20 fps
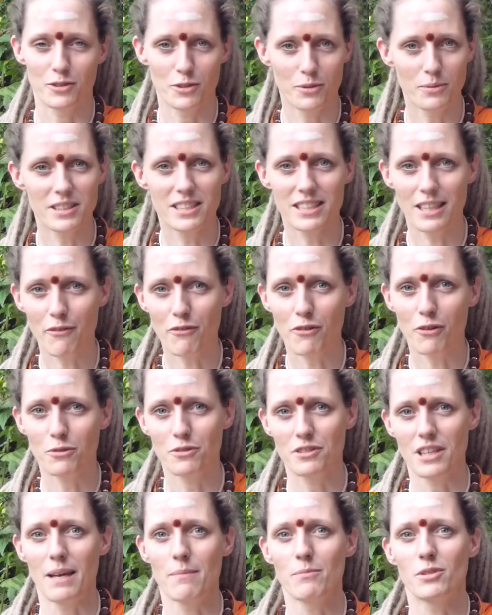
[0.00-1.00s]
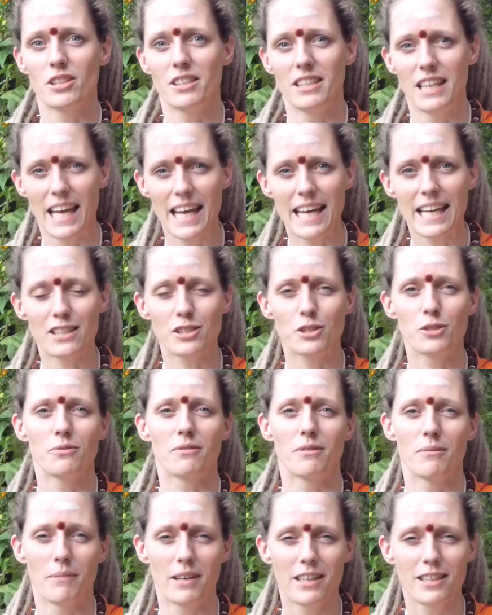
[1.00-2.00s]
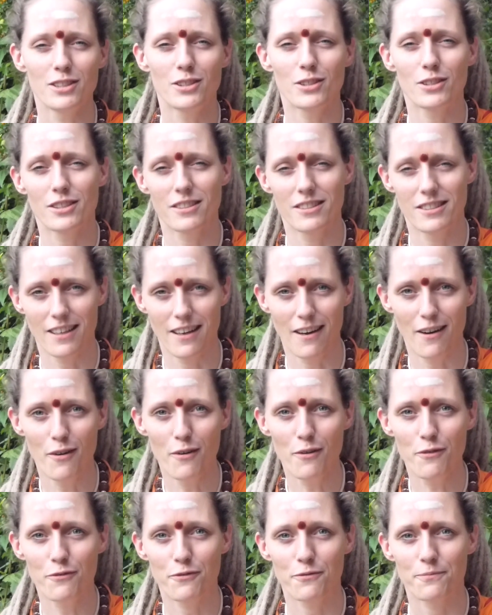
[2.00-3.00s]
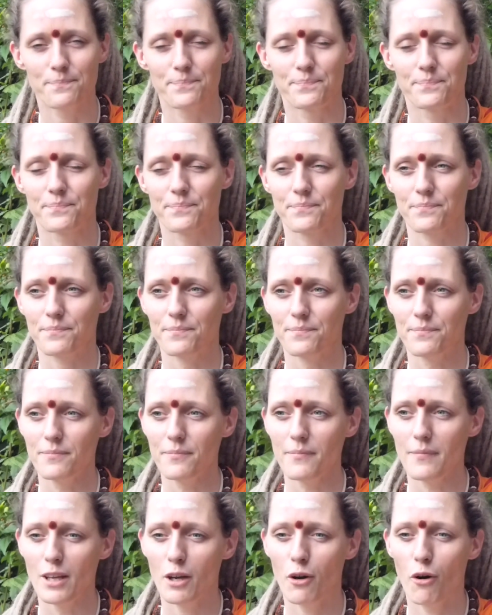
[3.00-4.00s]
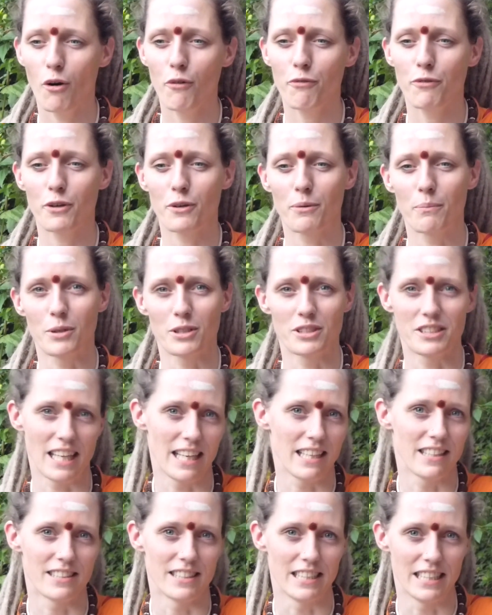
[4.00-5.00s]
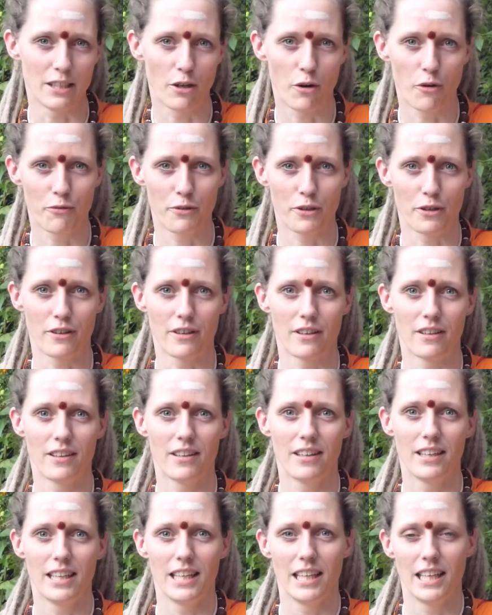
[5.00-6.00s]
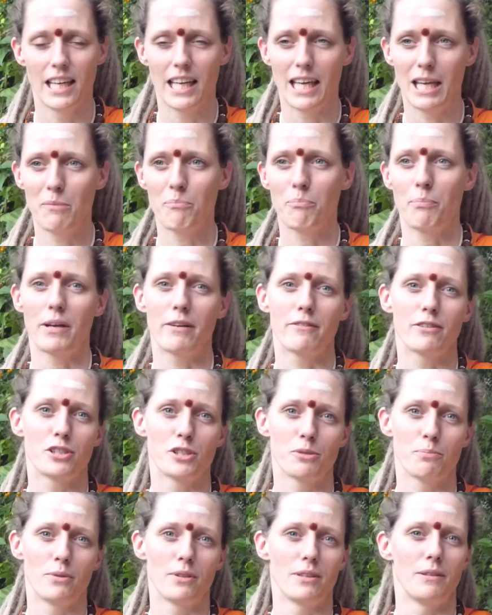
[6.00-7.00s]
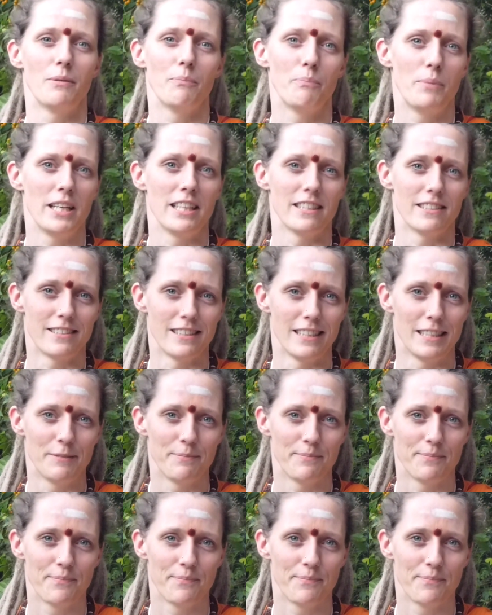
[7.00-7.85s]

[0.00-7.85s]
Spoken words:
Do it several times a day as to remind yourself of your mortality, of your imperishability.